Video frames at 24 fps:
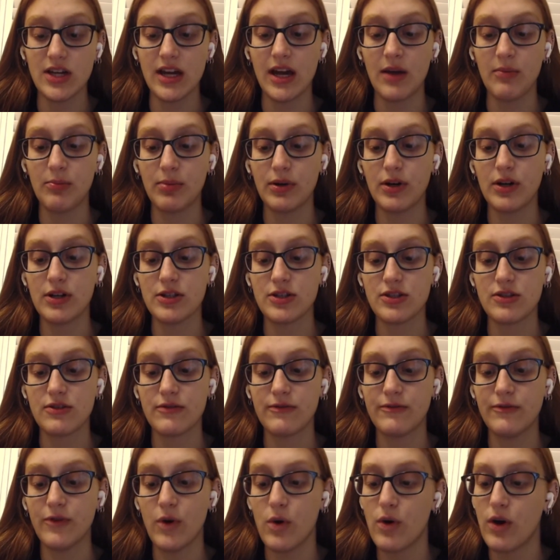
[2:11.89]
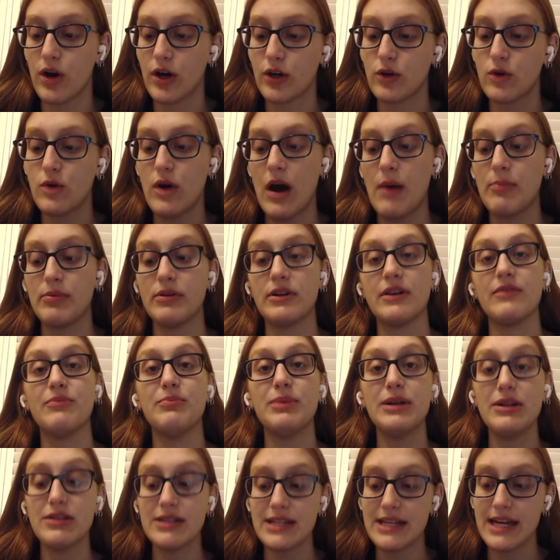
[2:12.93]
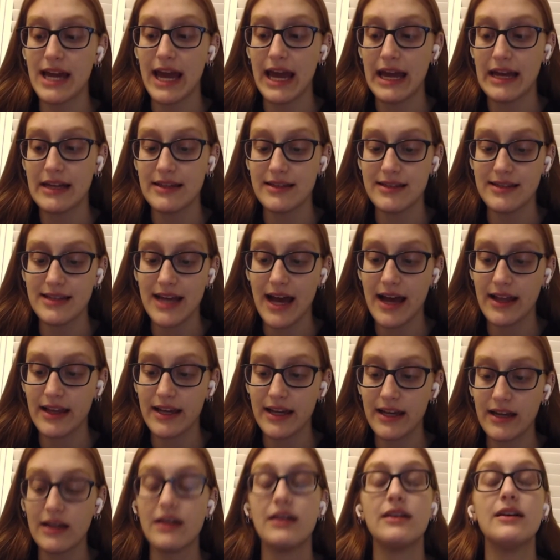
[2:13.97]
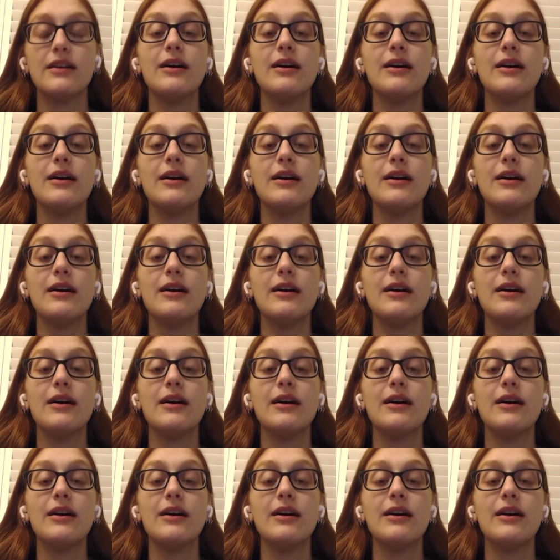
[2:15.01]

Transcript: it pushed for cooperative building and selling,